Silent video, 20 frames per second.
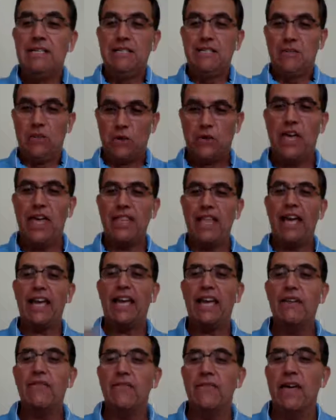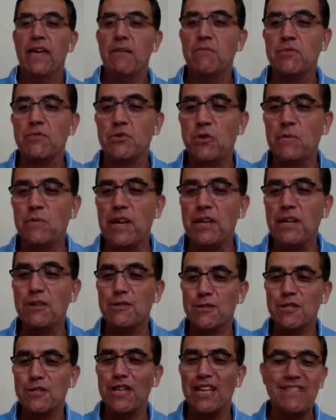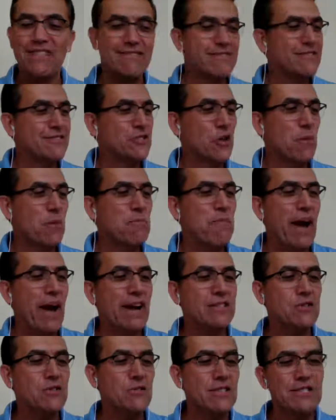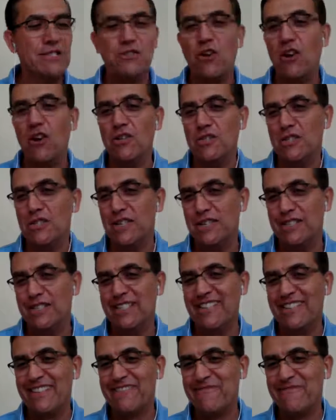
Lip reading: So then I give them 2 minutes and jump back to discuss this.